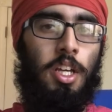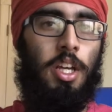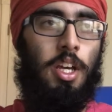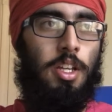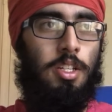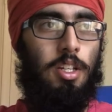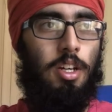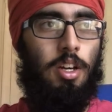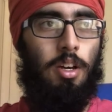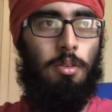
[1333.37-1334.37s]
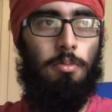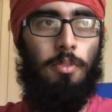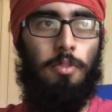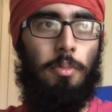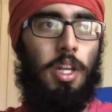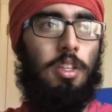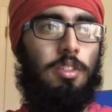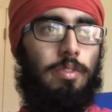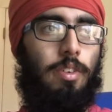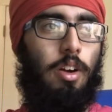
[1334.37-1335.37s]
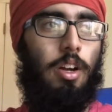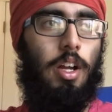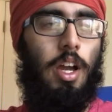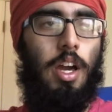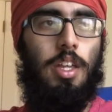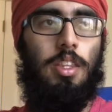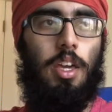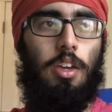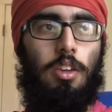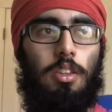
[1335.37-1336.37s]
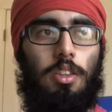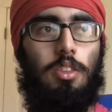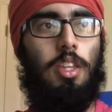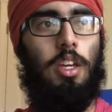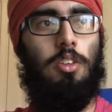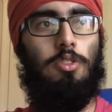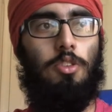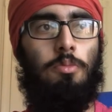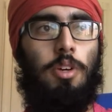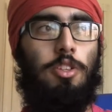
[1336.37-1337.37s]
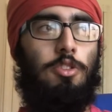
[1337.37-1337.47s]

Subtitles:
And if you made it this far, thank you so much.